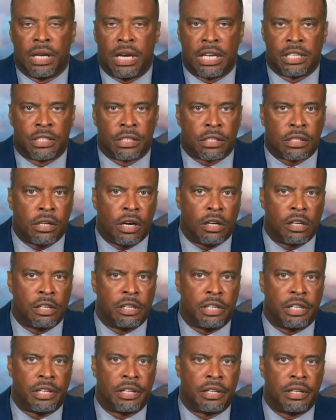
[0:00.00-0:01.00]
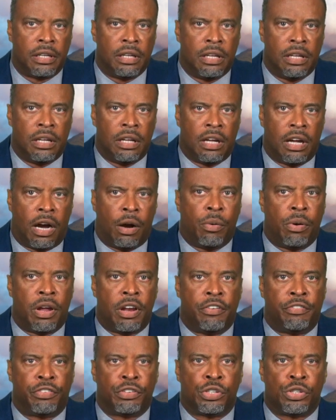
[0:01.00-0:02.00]
As a colony, our
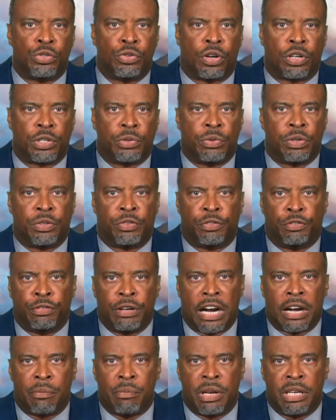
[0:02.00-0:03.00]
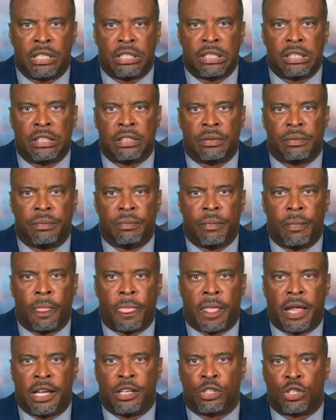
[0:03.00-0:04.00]
infrastructure was fragmented
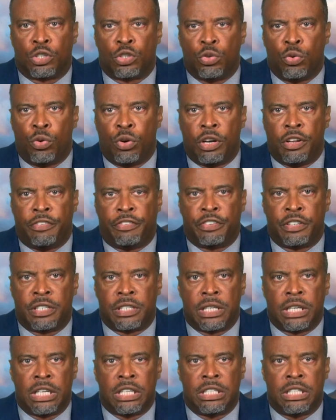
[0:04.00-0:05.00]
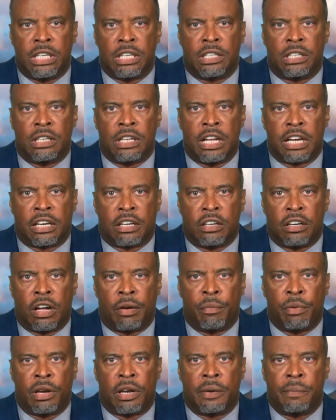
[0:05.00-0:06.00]
and solely facilitated the
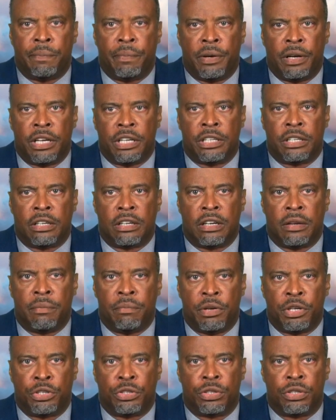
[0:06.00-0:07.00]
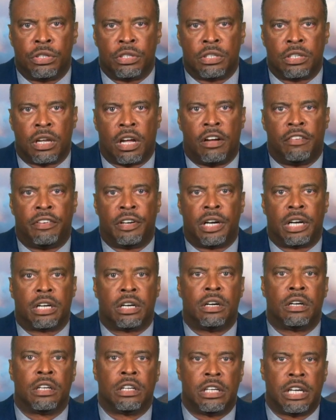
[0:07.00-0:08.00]
economic and political ambitions of our
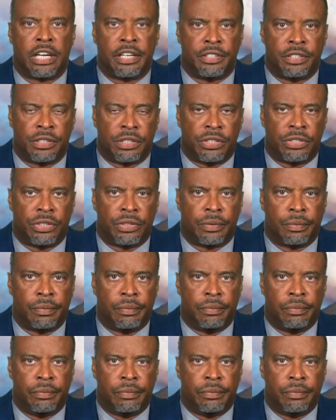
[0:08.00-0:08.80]
colonizers.